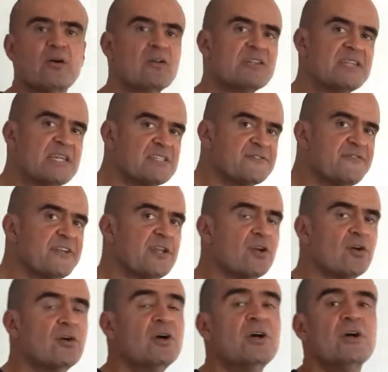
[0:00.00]
On this
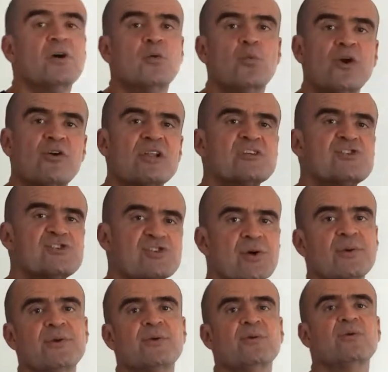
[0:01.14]
video, we're gonna
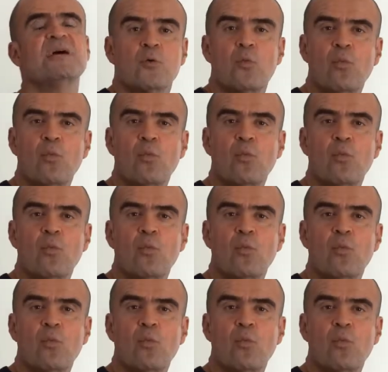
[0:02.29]
show you